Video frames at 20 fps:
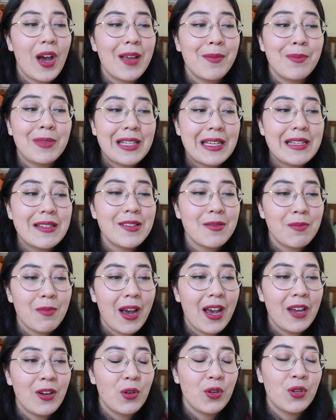I placed
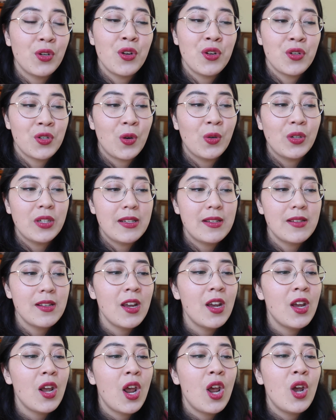mine on her shoulders.
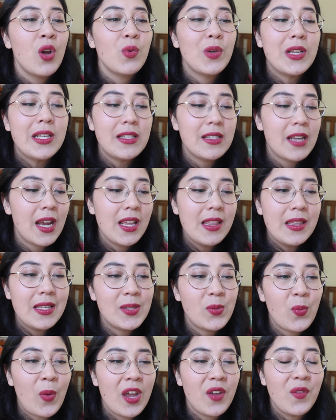We stayed
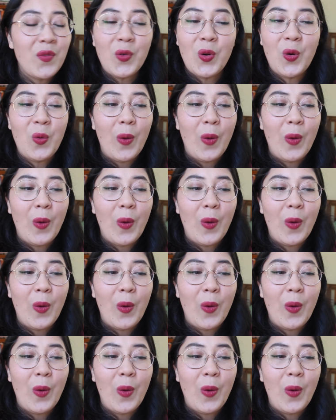this way for a